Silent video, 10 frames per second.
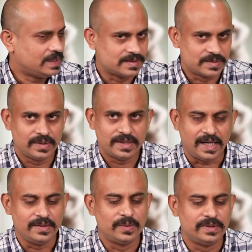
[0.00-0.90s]
And so a
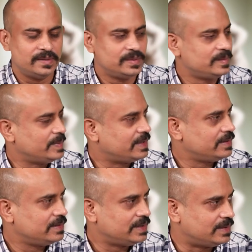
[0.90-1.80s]
landowner would
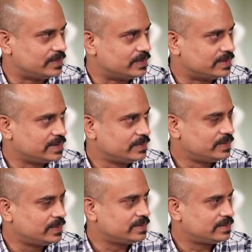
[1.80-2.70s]
marry a landowner. He
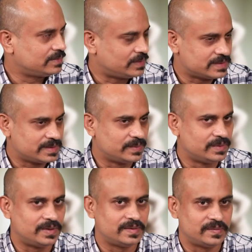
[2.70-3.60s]
would not, or she would
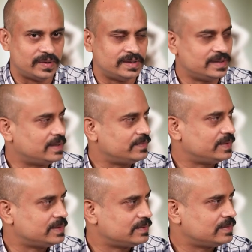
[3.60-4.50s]
not, fall in love
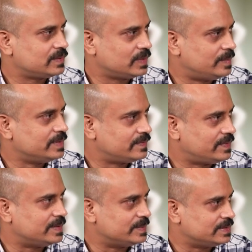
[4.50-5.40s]
with a common
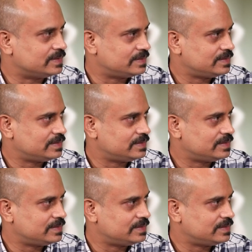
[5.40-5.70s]
farmer.